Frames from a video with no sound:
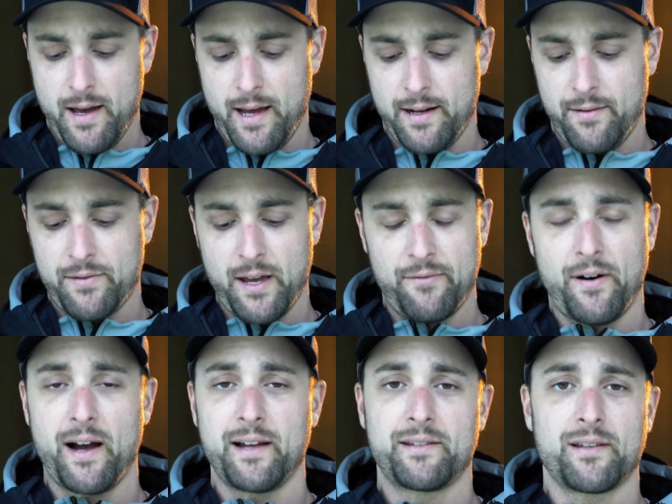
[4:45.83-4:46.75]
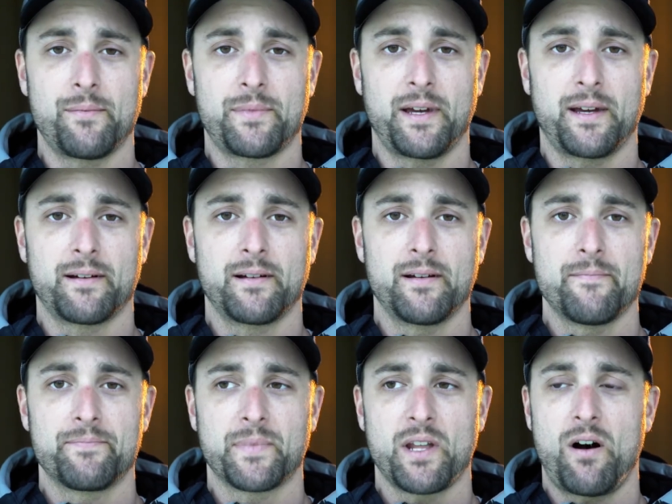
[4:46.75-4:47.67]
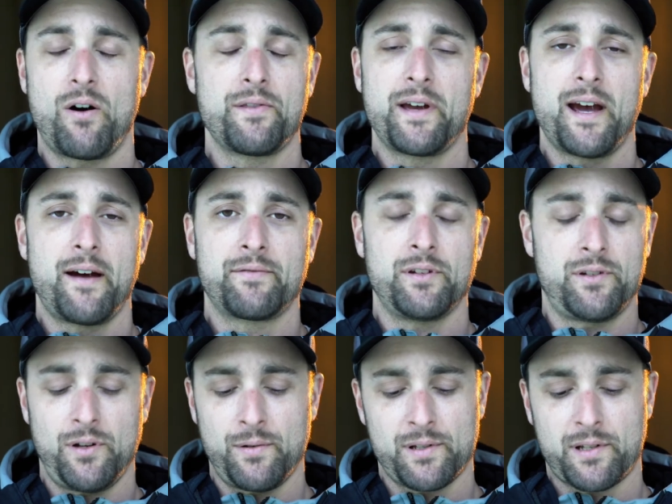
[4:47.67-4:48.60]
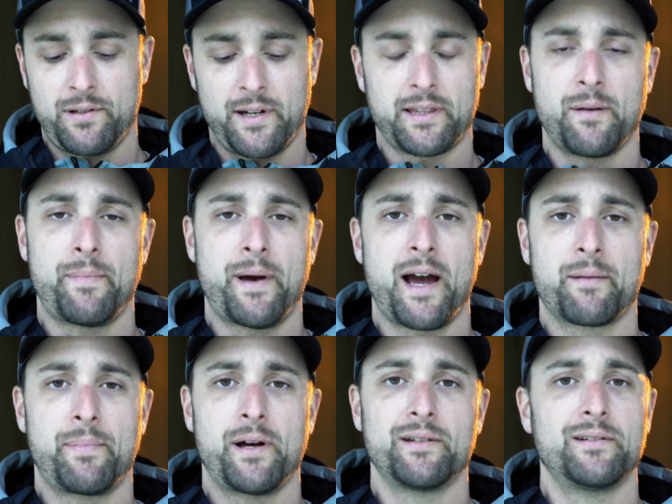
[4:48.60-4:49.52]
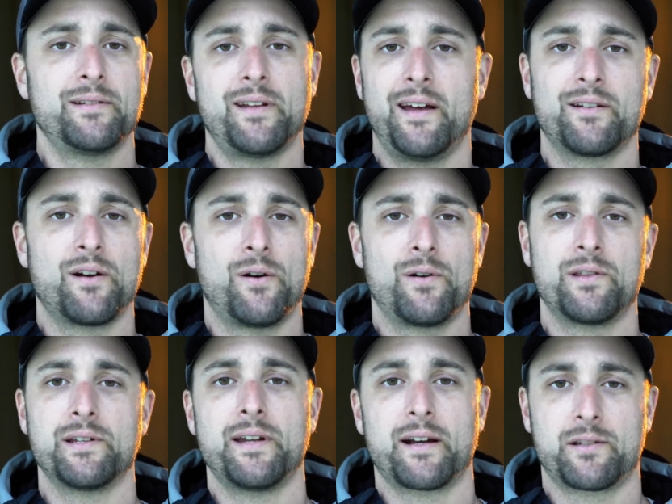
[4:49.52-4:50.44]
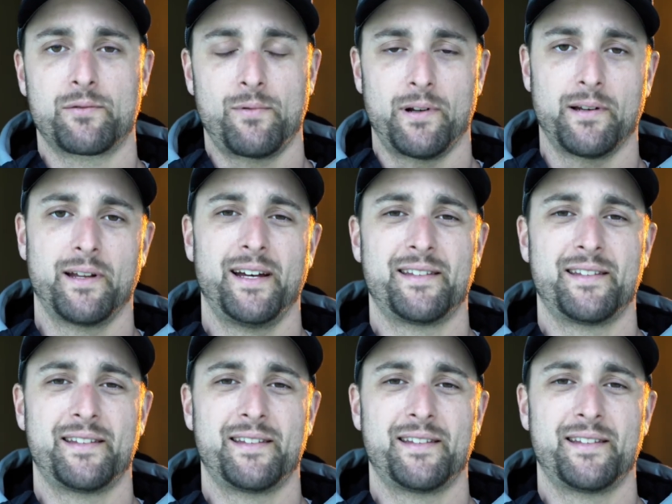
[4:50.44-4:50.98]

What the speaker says: And if they find something, all they have to do is click the back button and go to the next one.